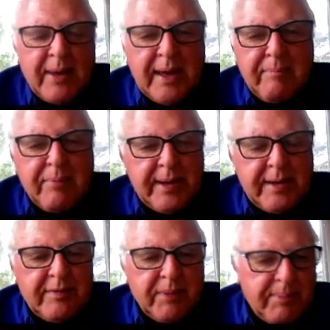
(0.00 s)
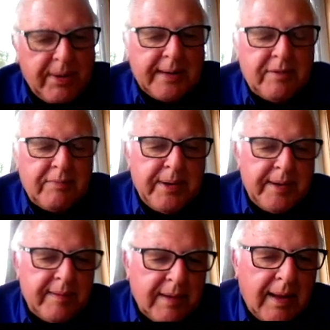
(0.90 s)
We
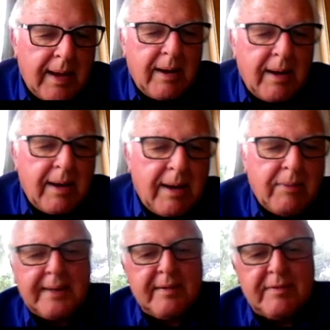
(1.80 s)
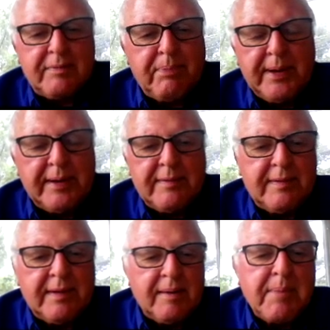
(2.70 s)
practice British law, we practice
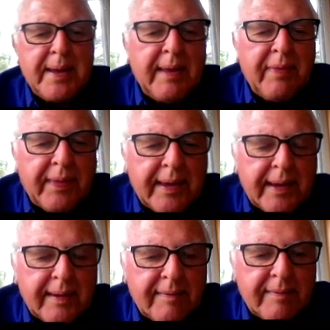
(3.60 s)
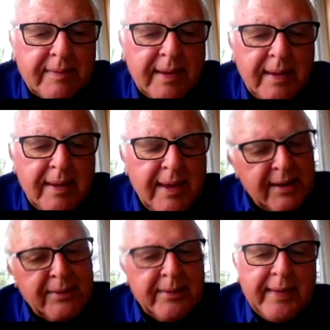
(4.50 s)
British many things,
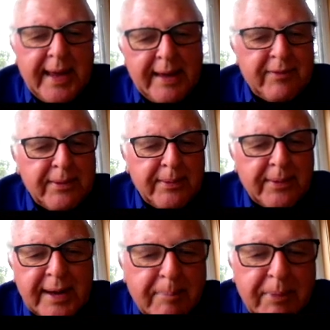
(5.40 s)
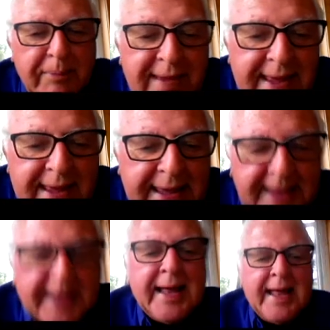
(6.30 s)
including the afternoon cup of
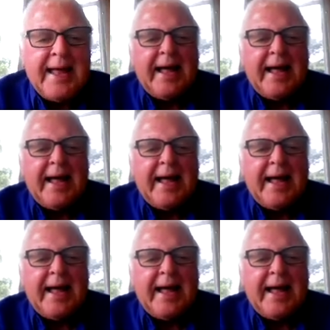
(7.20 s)
tea.